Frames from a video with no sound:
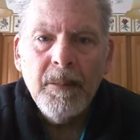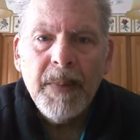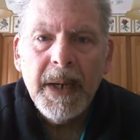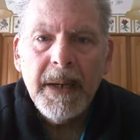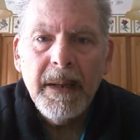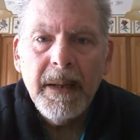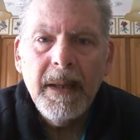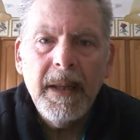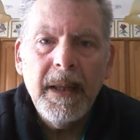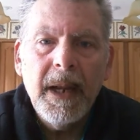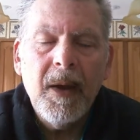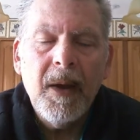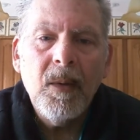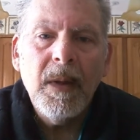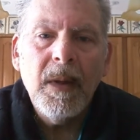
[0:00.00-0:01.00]
But,
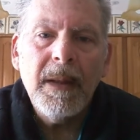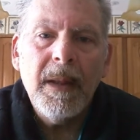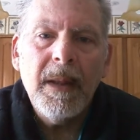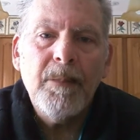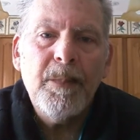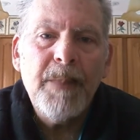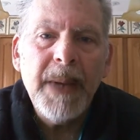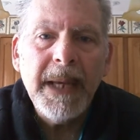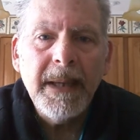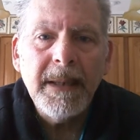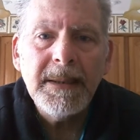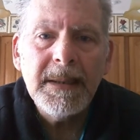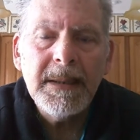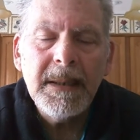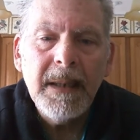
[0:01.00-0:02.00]
you know, the
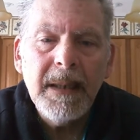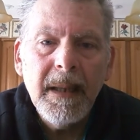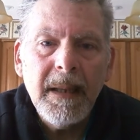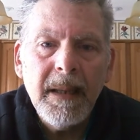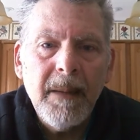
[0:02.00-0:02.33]
biggest